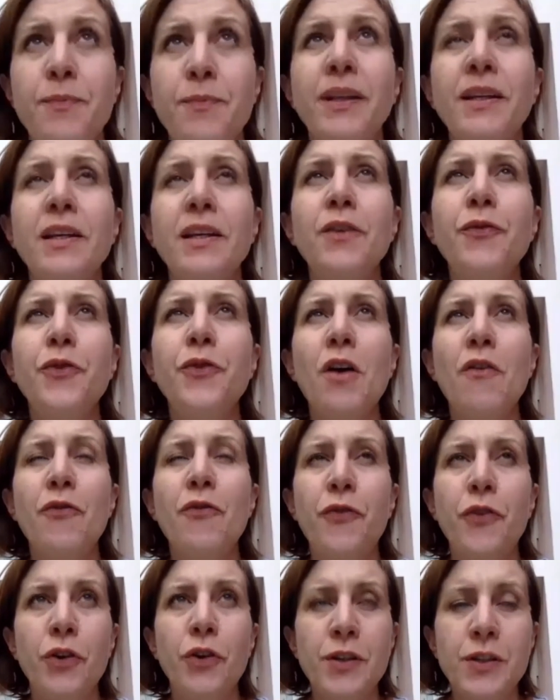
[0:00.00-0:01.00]
but if you have
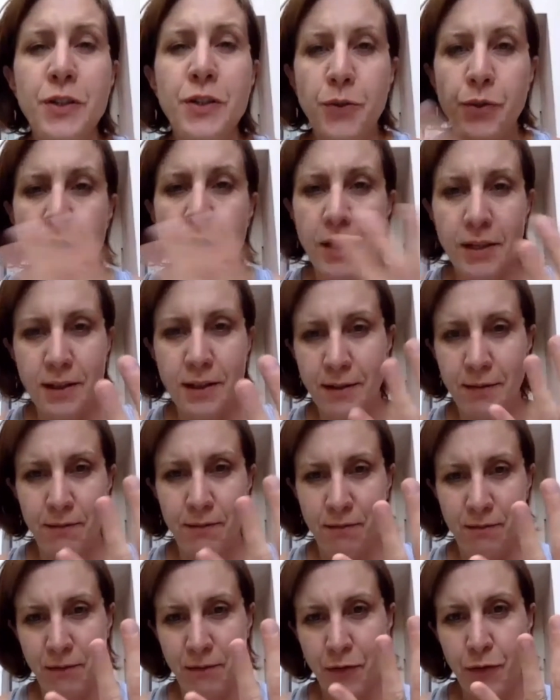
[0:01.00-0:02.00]
four students,
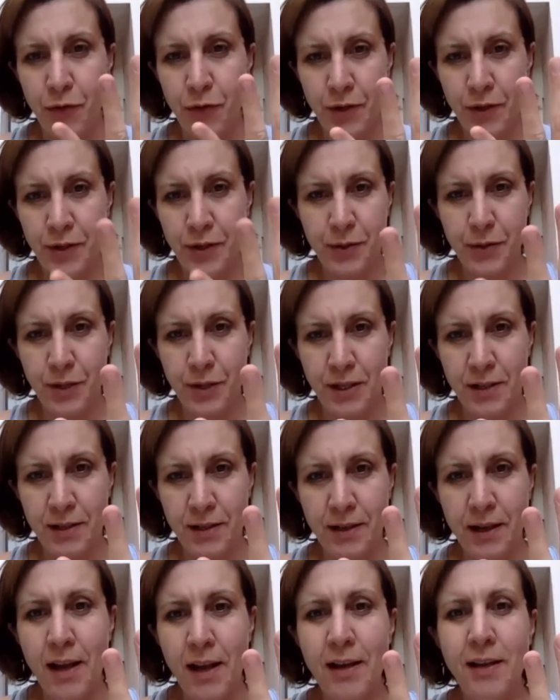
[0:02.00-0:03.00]

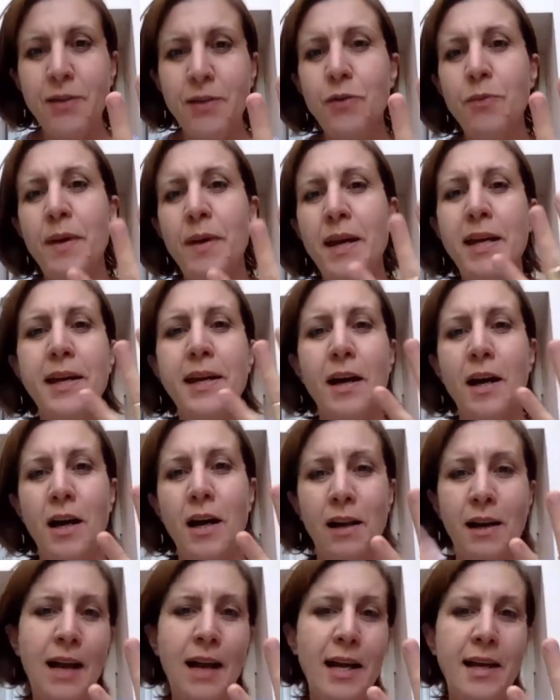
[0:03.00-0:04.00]
and you make
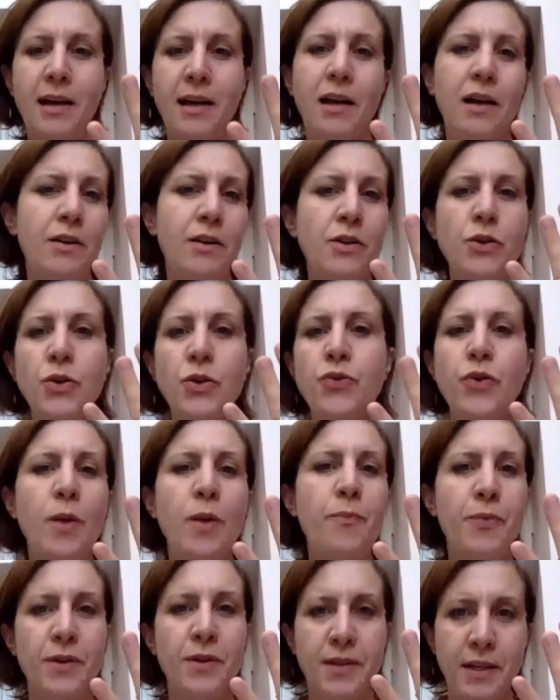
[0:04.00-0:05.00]
a
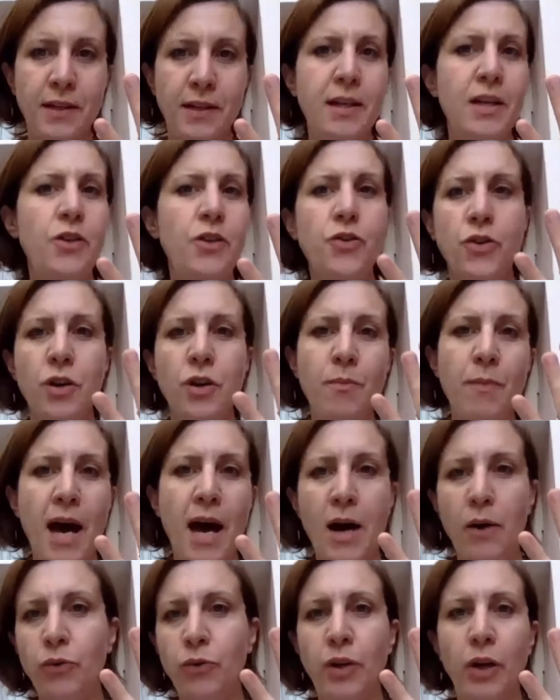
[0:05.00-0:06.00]
usual presentation
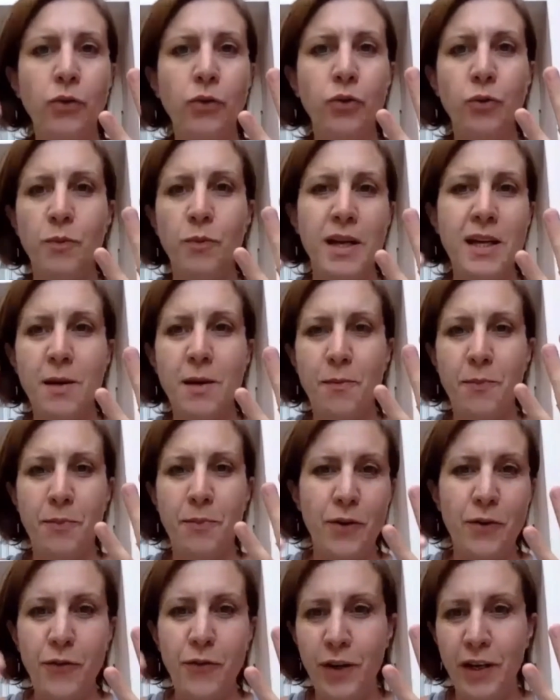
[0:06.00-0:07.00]
about how to make a
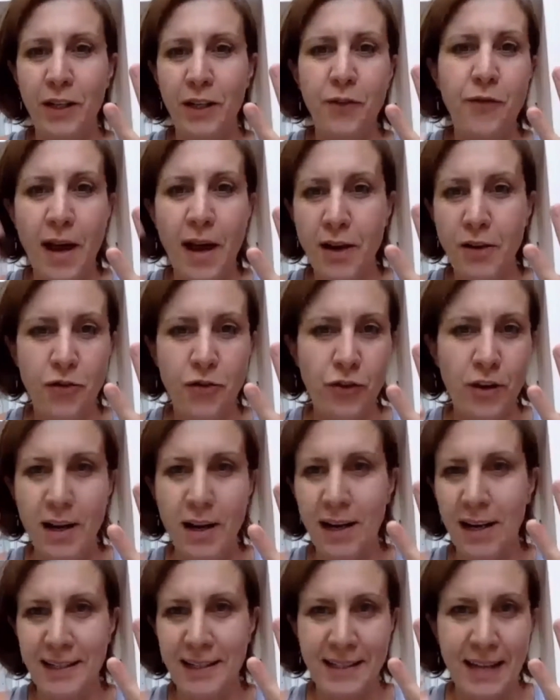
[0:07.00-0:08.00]
perfect
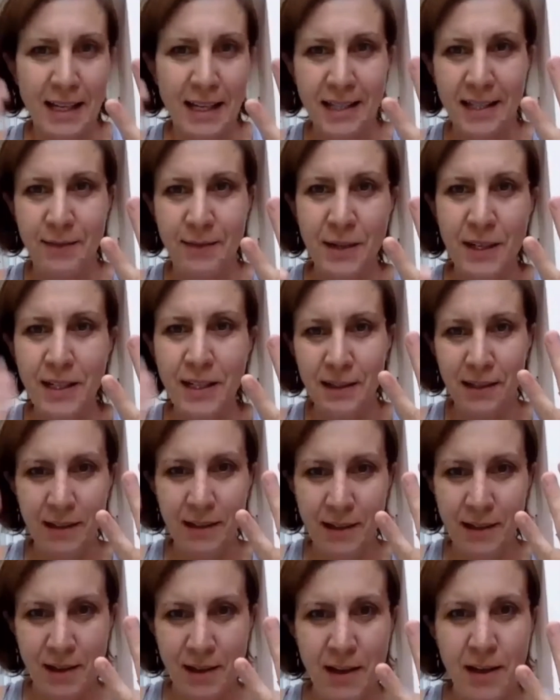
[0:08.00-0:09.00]
functional assessment,
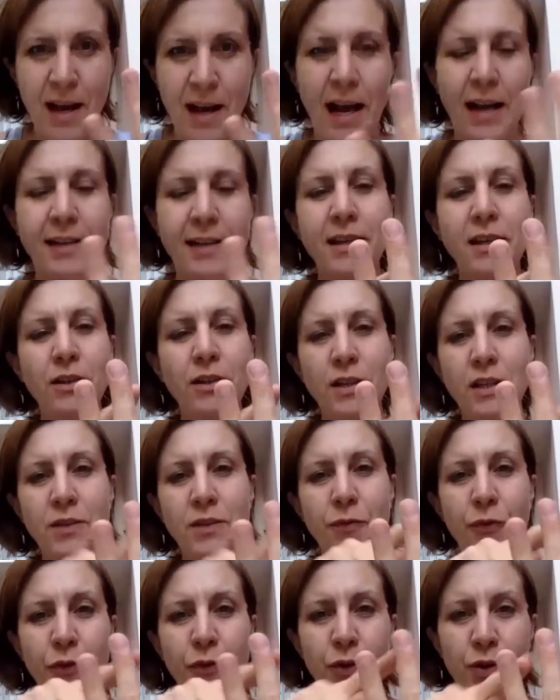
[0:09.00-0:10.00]
I think
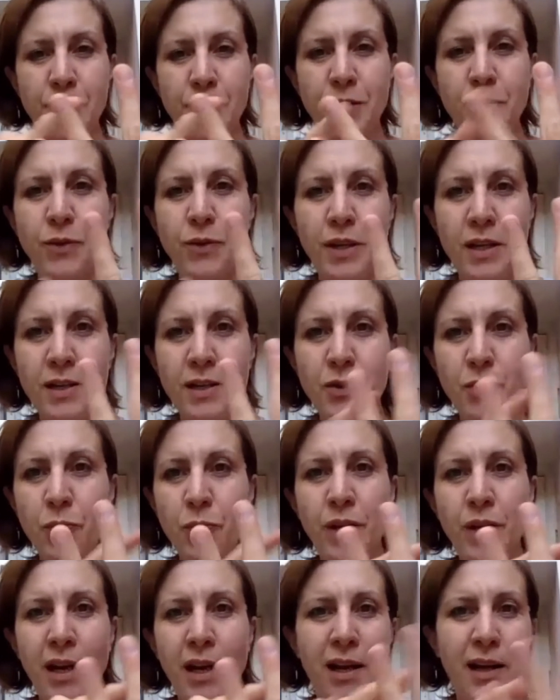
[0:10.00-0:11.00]
these four students
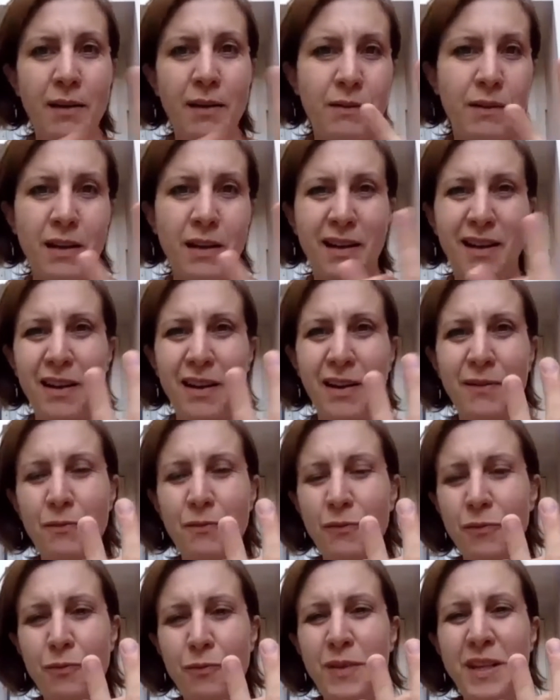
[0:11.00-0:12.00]
will
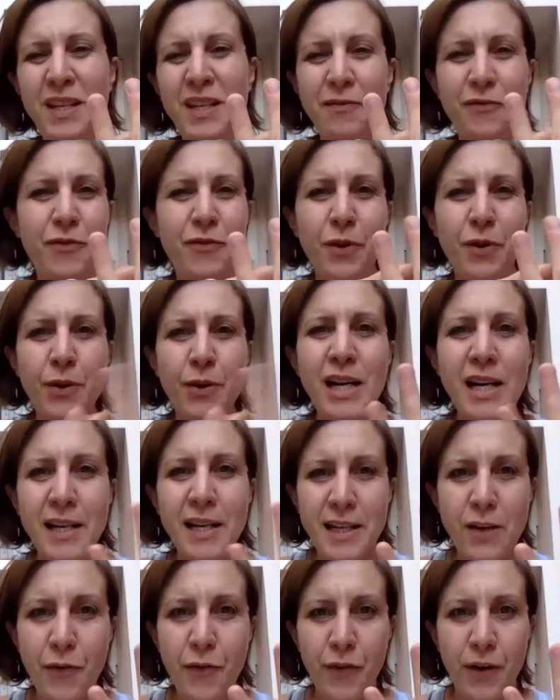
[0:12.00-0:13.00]
be really
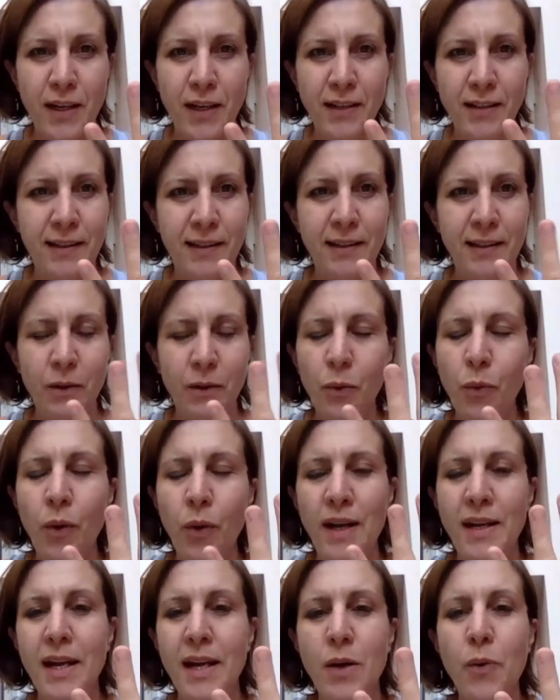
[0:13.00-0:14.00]
different
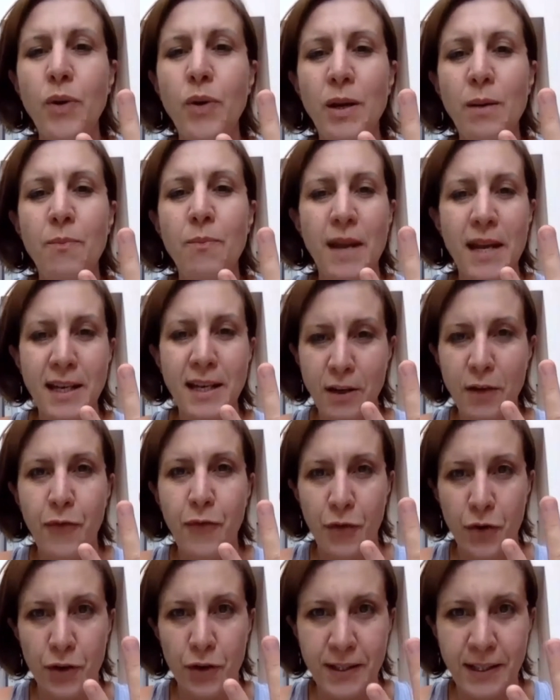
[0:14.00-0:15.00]
when they will make the
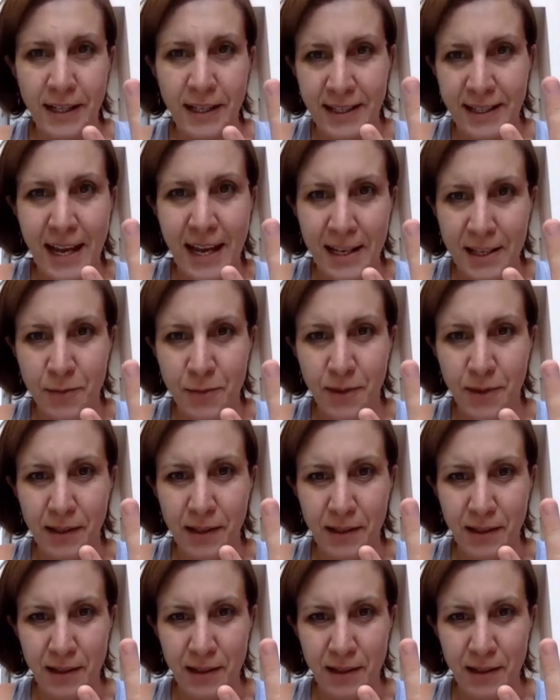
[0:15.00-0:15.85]
first assessment.